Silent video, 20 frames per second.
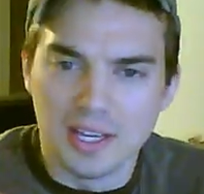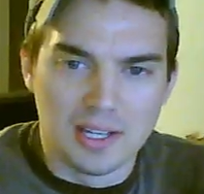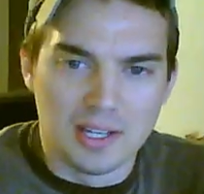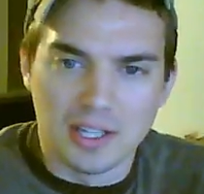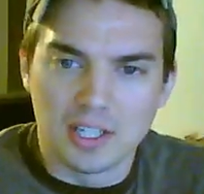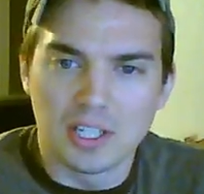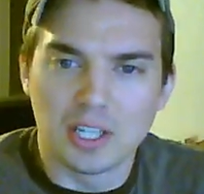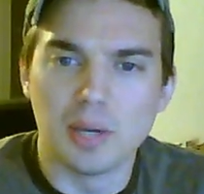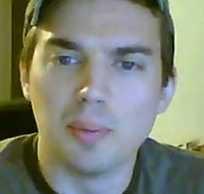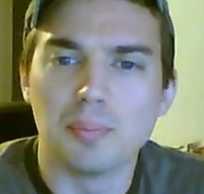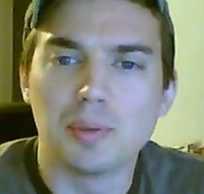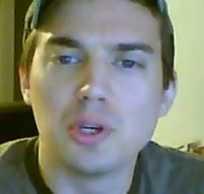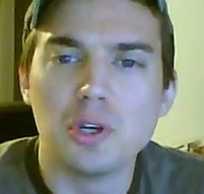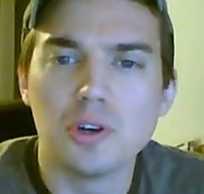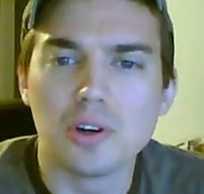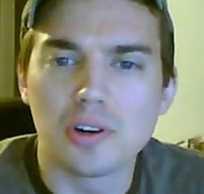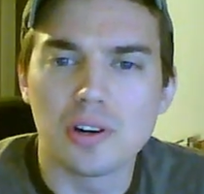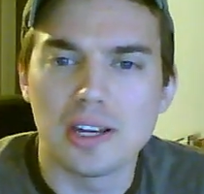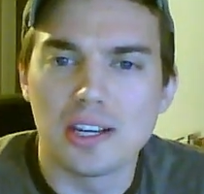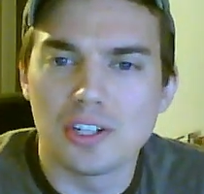
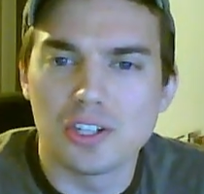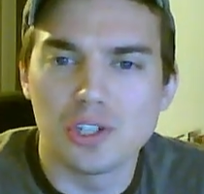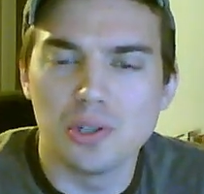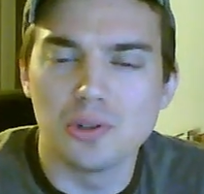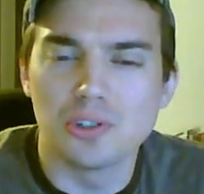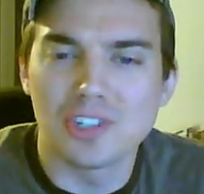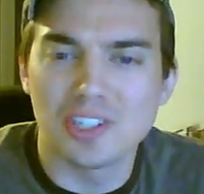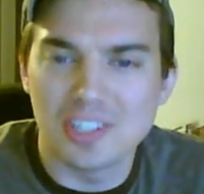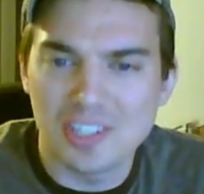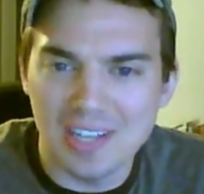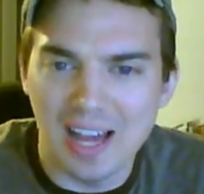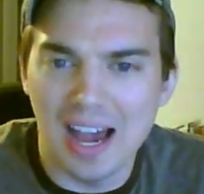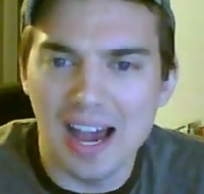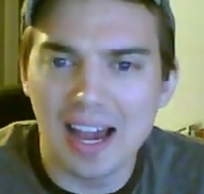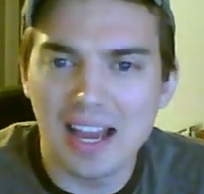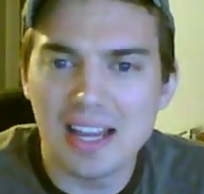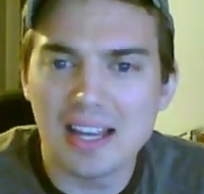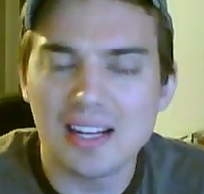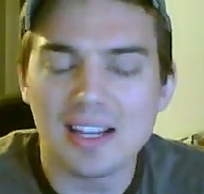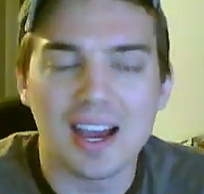Computer issues
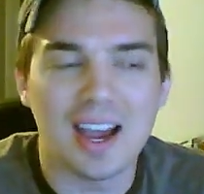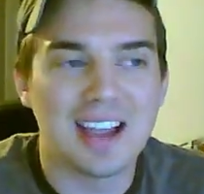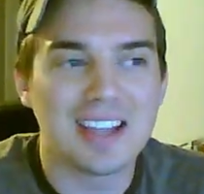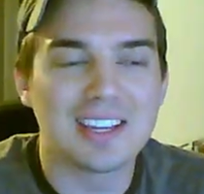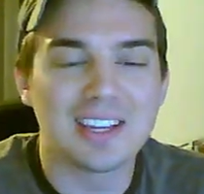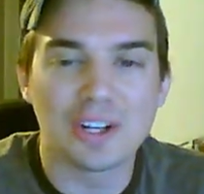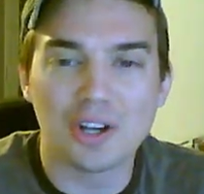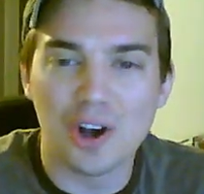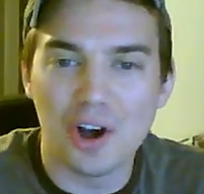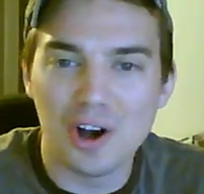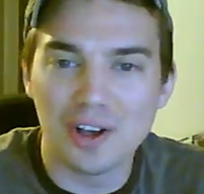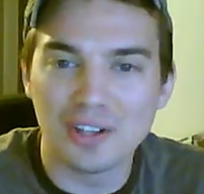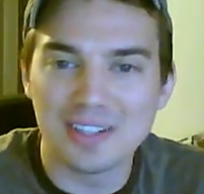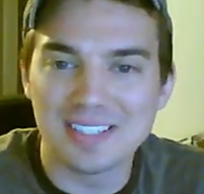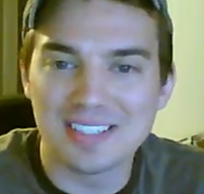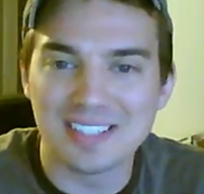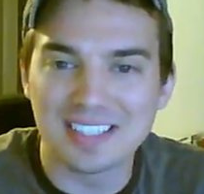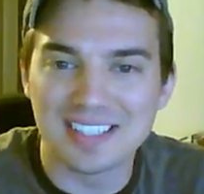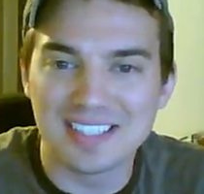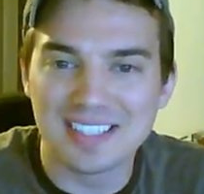aside, I can call
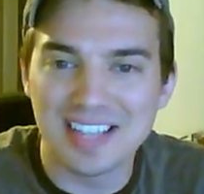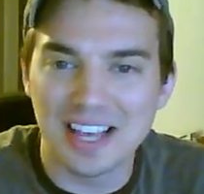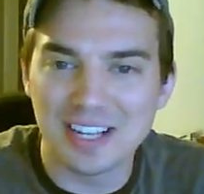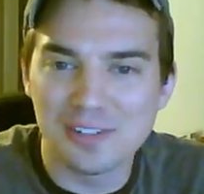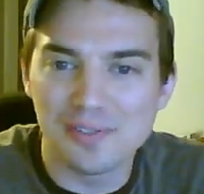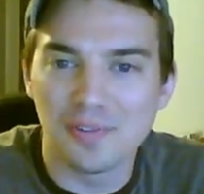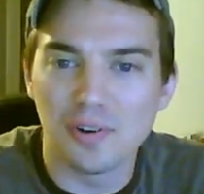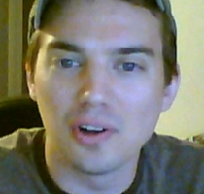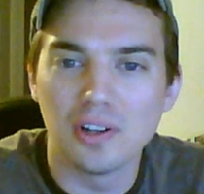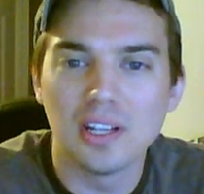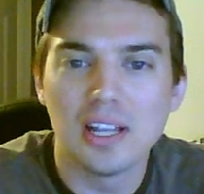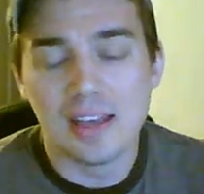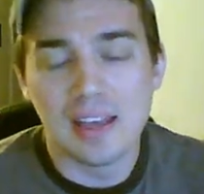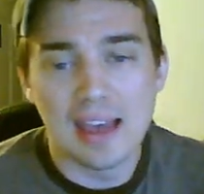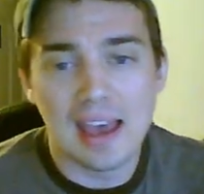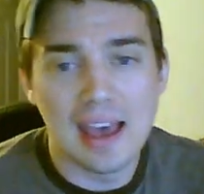this successful.